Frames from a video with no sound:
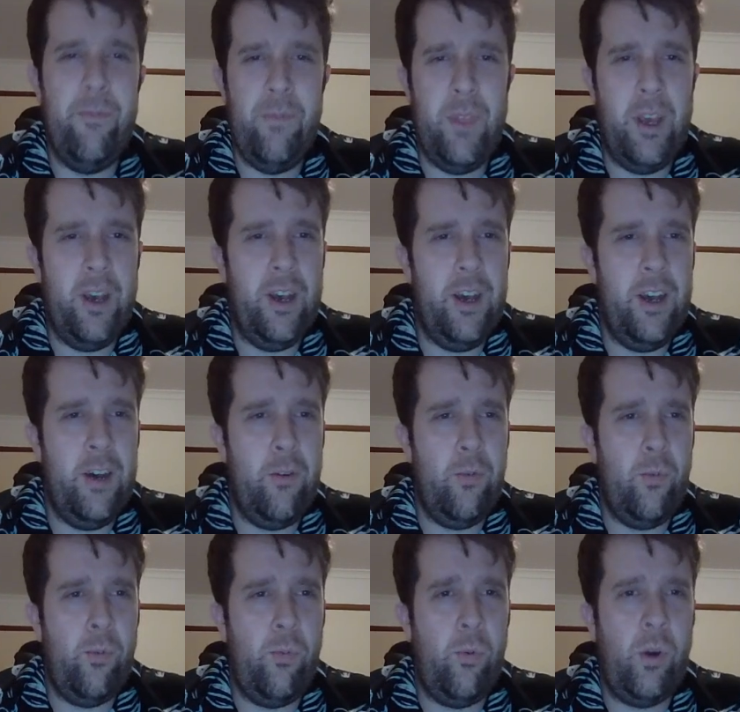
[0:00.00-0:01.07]
Uh,
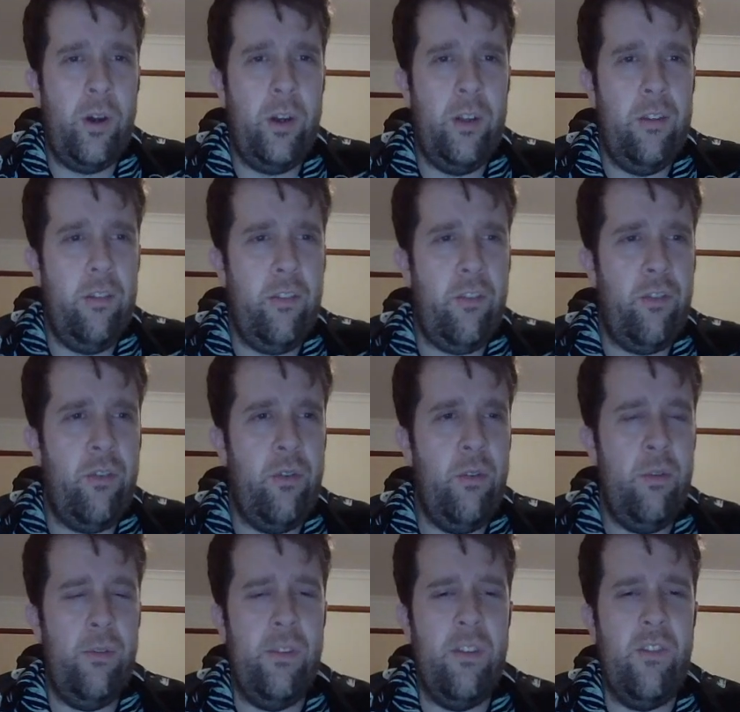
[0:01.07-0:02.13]
one,
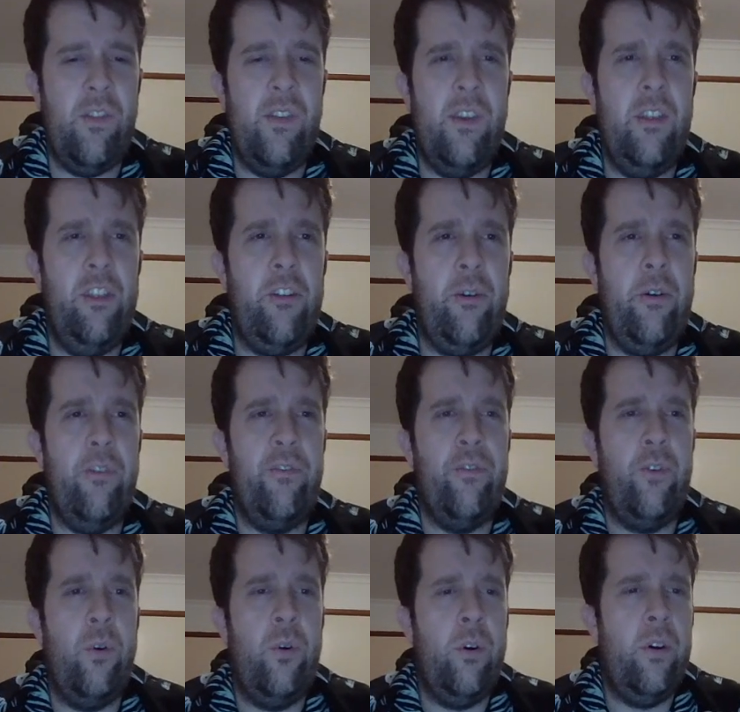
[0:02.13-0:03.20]
two, this is either three or
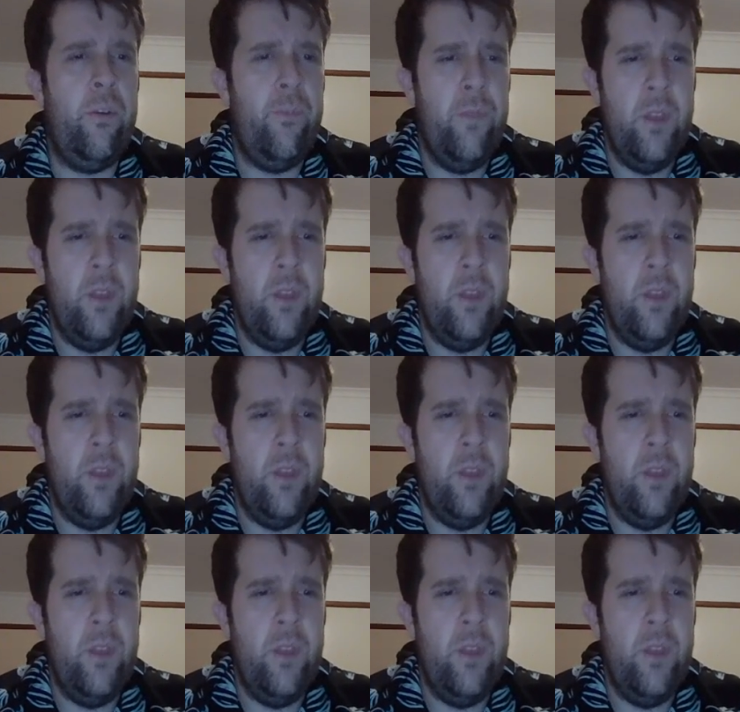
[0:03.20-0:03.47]
four.